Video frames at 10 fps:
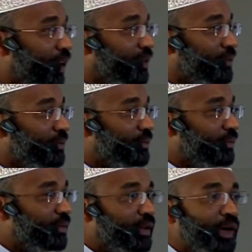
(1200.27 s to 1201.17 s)
that?
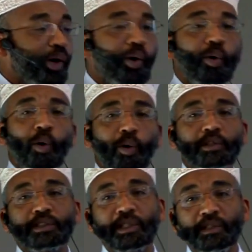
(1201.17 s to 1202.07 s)

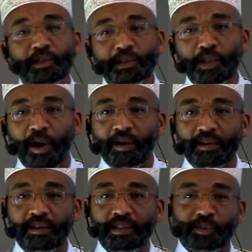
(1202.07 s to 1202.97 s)
All children
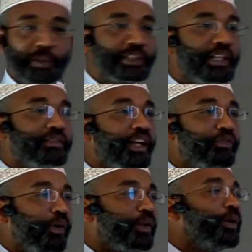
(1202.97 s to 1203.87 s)
talk, especially
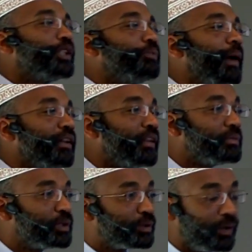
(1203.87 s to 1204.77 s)
therefore you expect
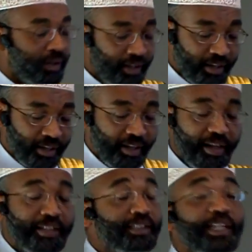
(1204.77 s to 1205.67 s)
them to talk.
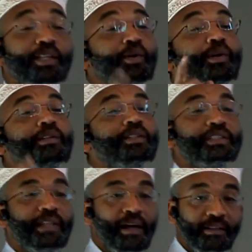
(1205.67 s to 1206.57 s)
And he said, you don't
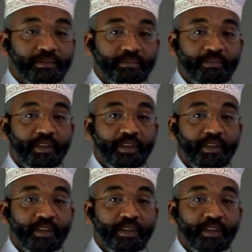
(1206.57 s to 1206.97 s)
understand.